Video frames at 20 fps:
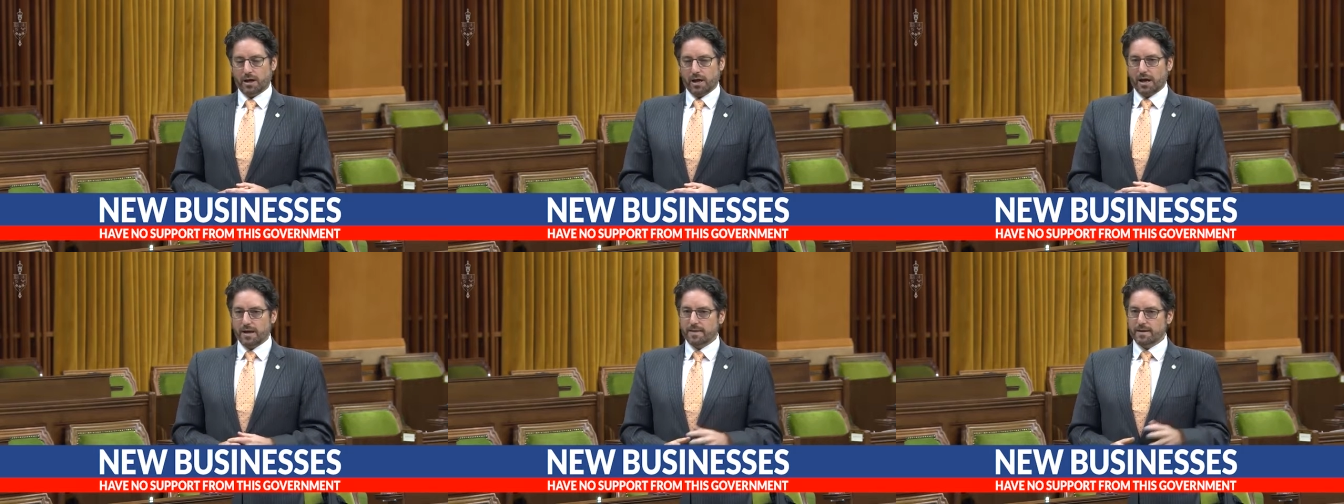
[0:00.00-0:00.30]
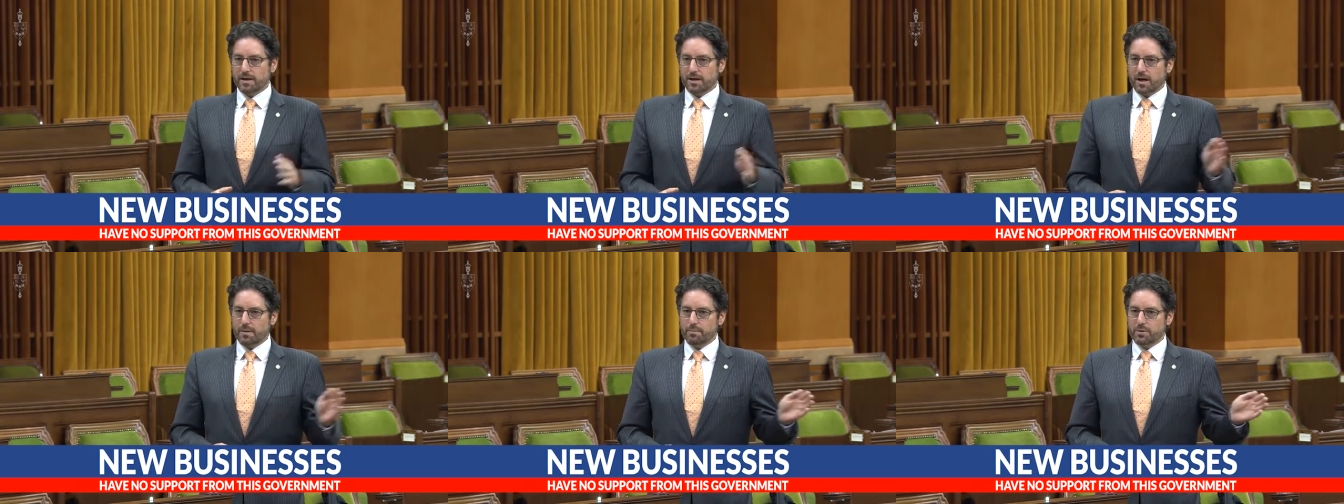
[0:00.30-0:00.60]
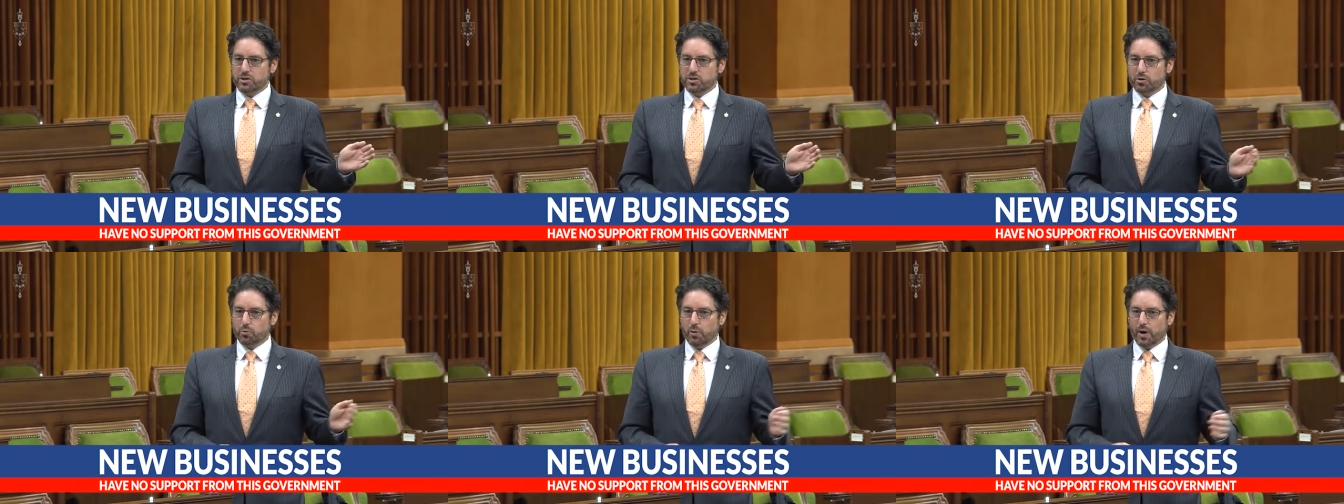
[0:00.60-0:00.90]
And the
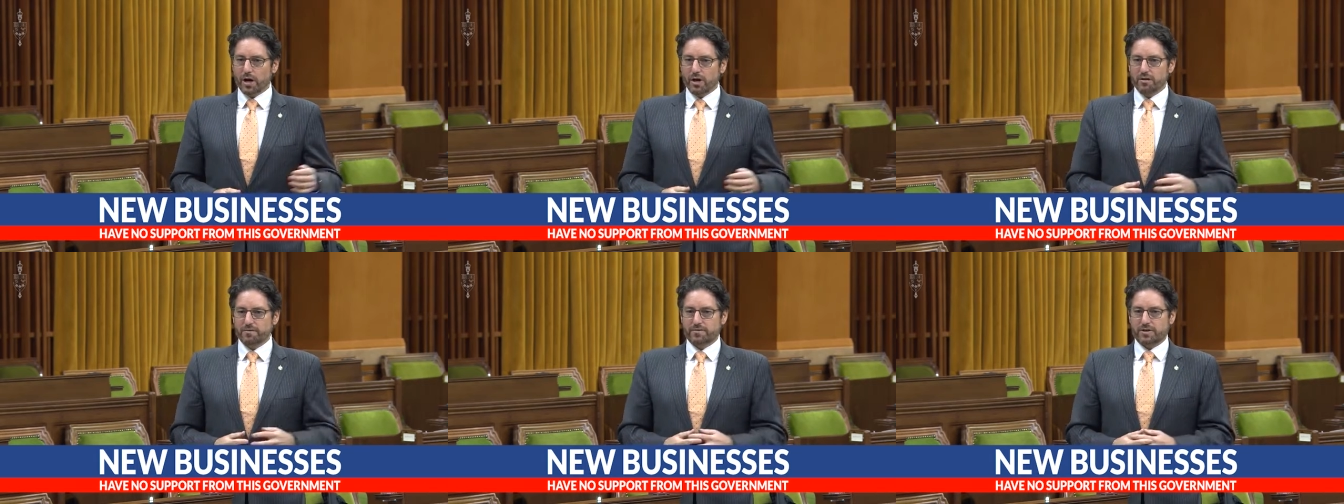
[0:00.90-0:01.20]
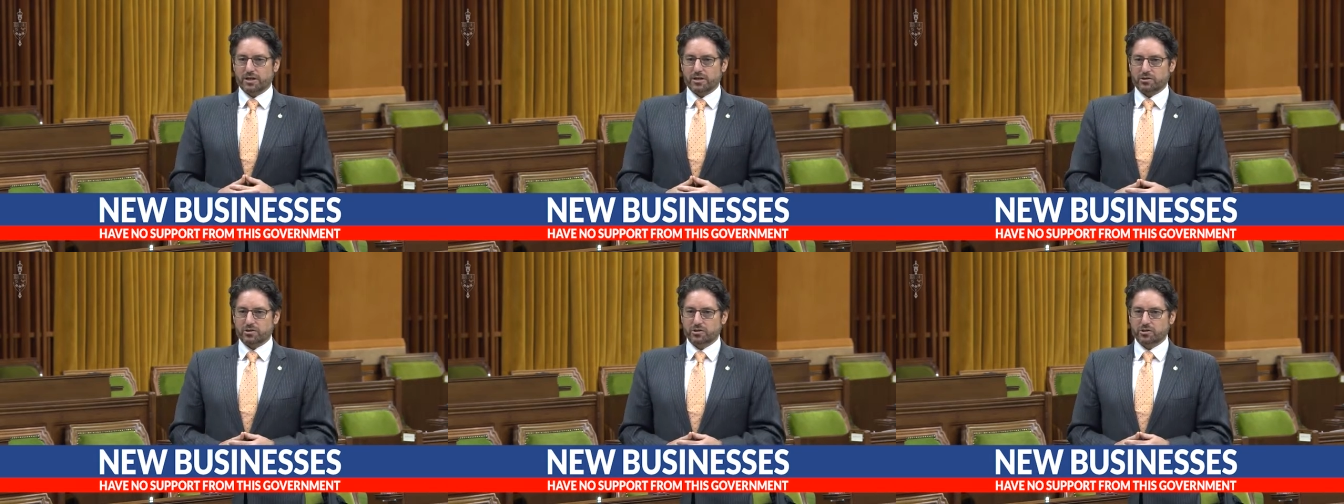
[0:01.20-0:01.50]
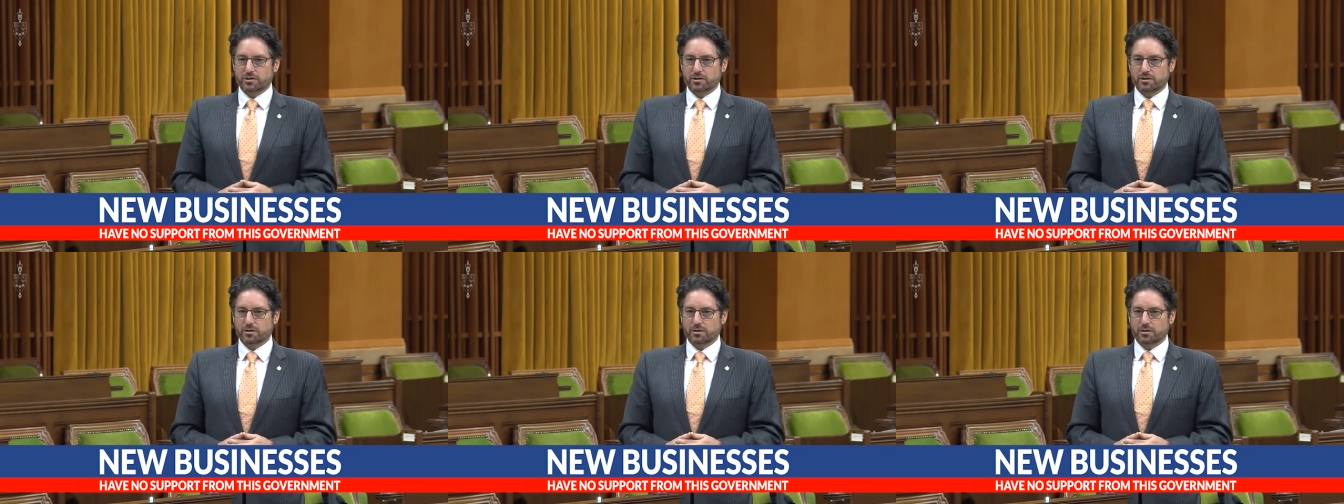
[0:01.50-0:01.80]
government's aware of
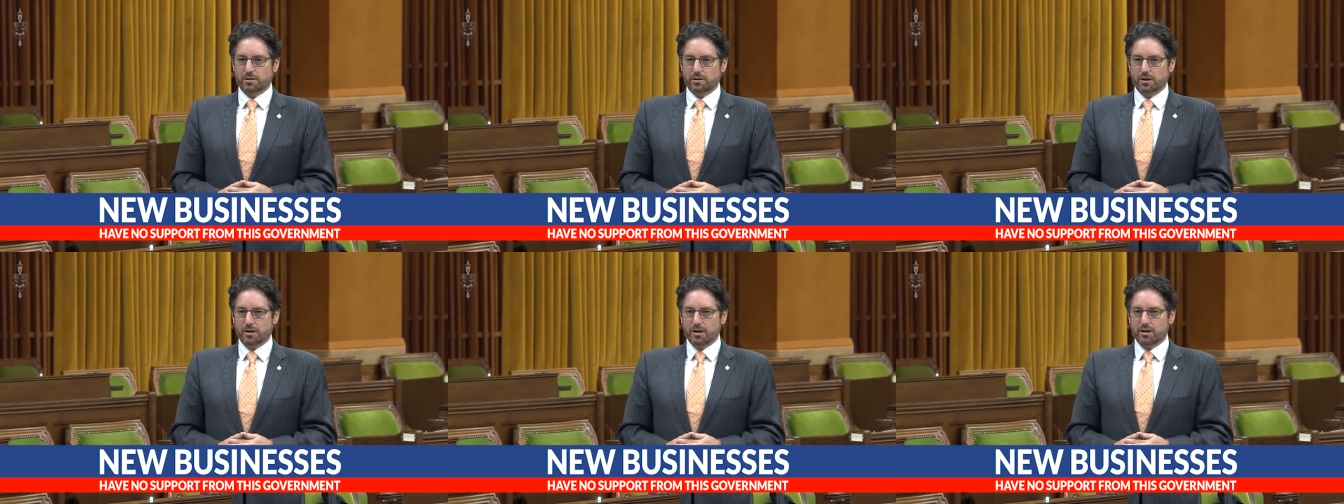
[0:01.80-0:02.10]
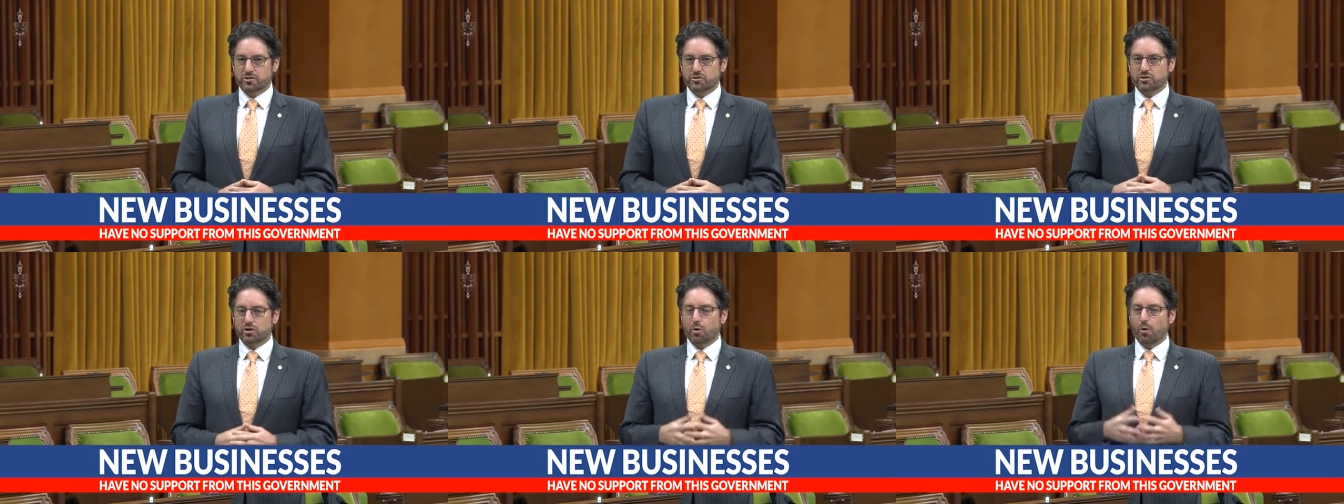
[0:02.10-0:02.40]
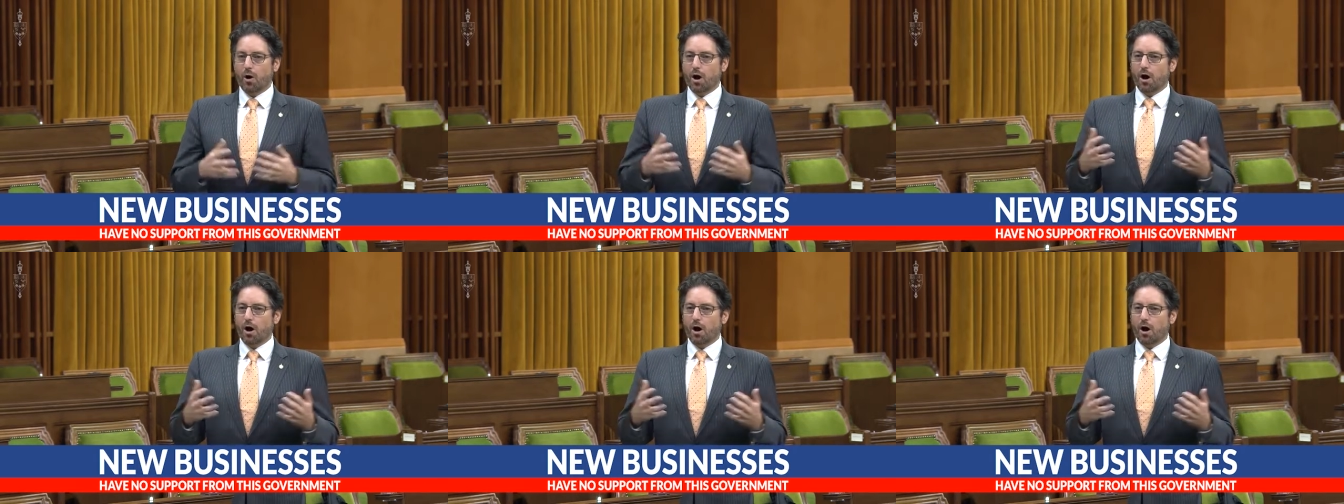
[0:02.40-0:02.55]
this. So